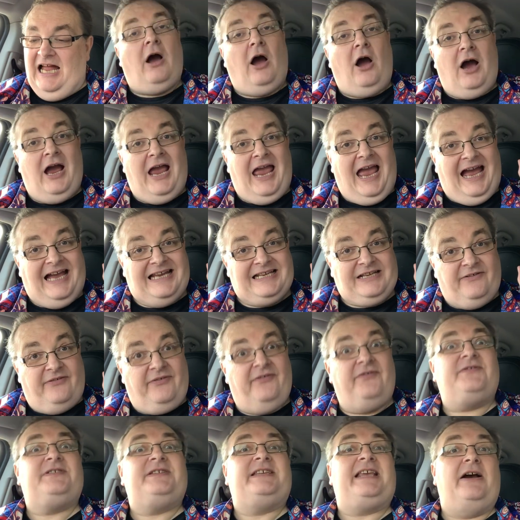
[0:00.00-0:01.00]
I had a
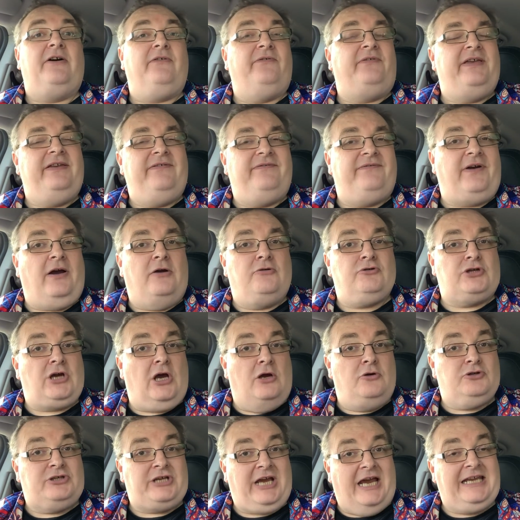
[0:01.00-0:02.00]
selfie
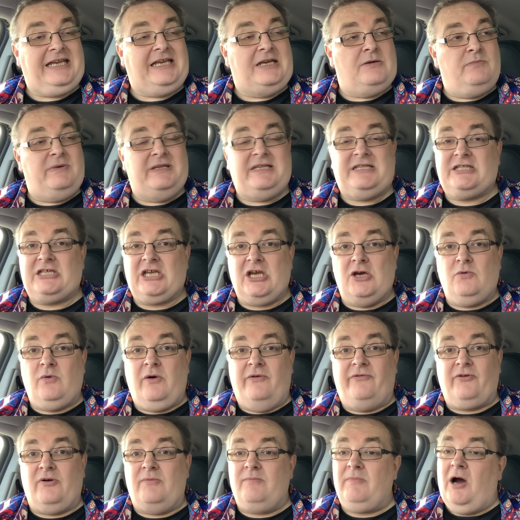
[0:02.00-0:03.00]
photo taken with two
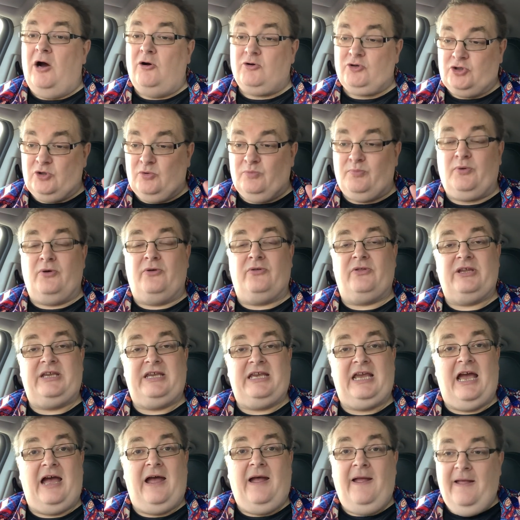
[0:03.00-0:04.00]
of them. I shall put
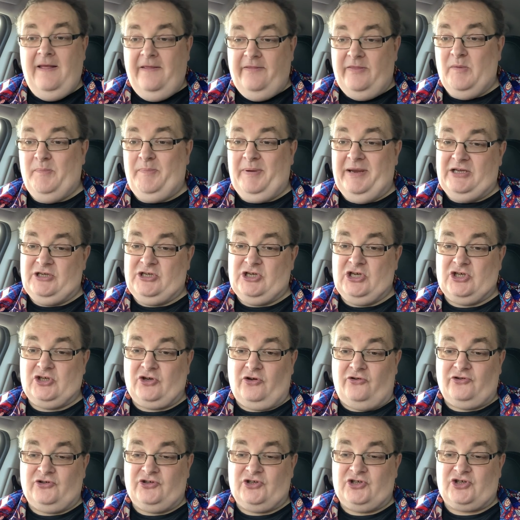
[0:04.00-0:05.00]
the pictures
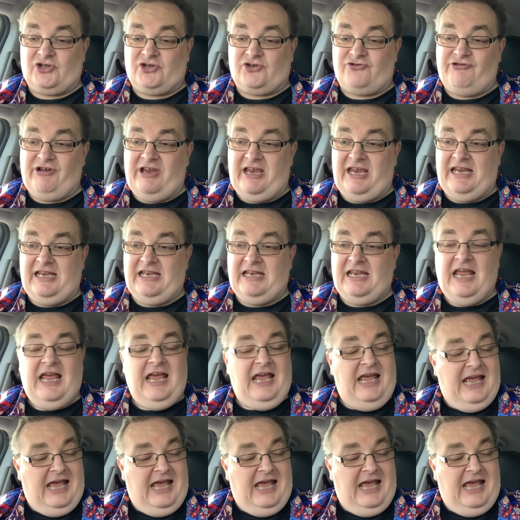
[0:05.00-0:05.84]
on the screen.